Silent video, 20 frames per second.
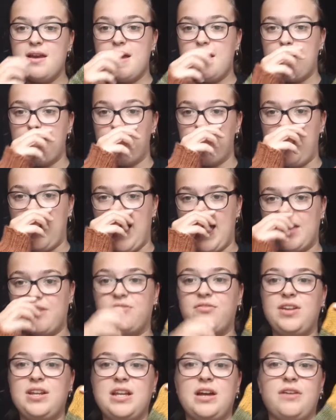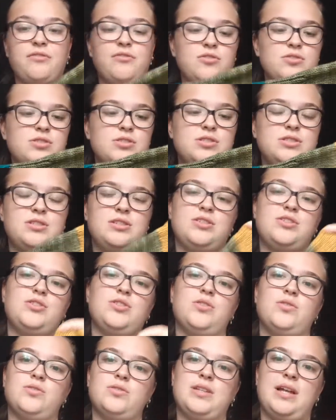by Frida Fuchs.
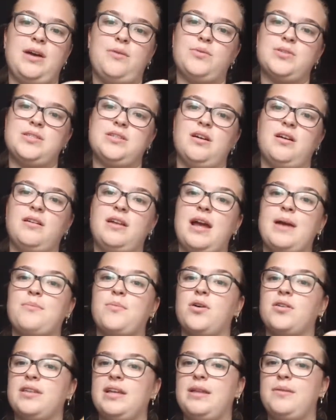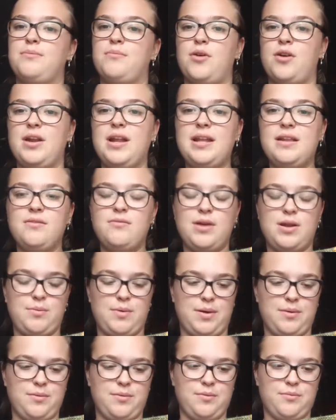So that was yarn I bought in Berlin
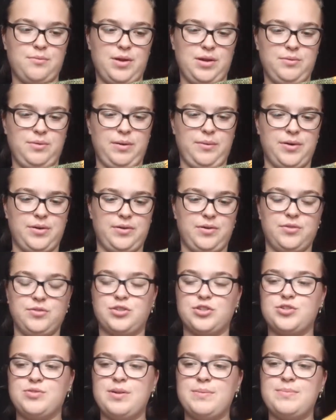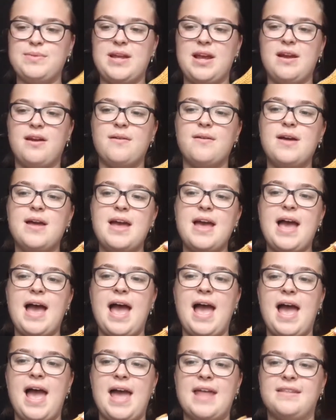when we were on our trip there.
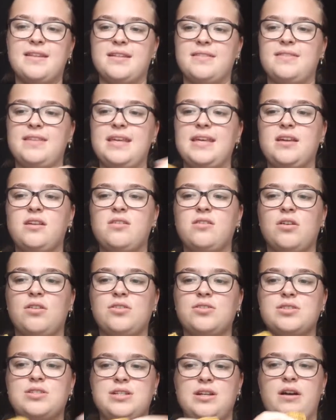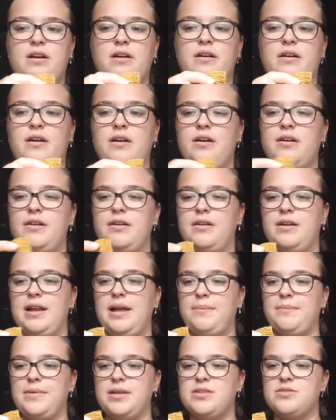And the colors are,
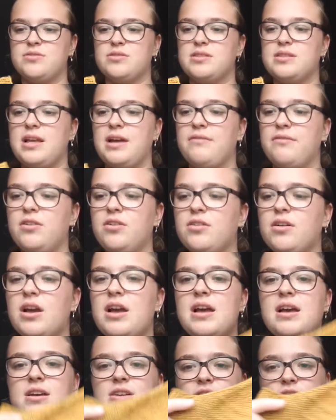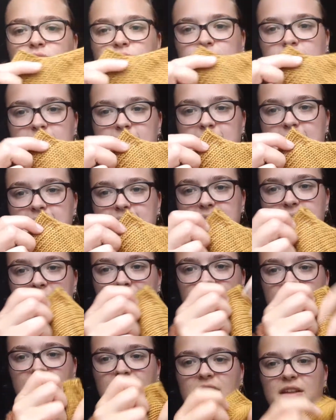let me just have a look. So this is
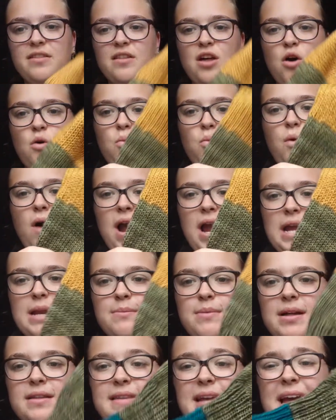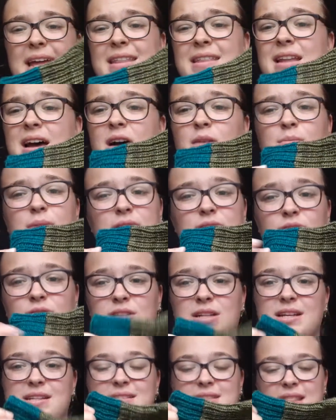saffron, wineblad, and
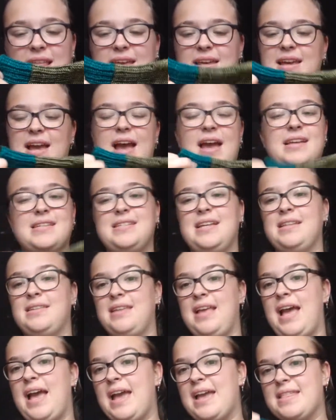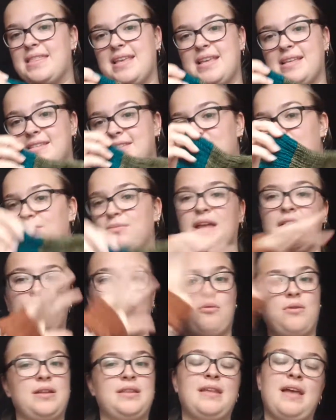Amazonas. Like I said, it is something
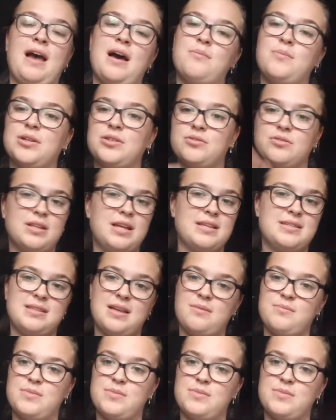with Amazonas.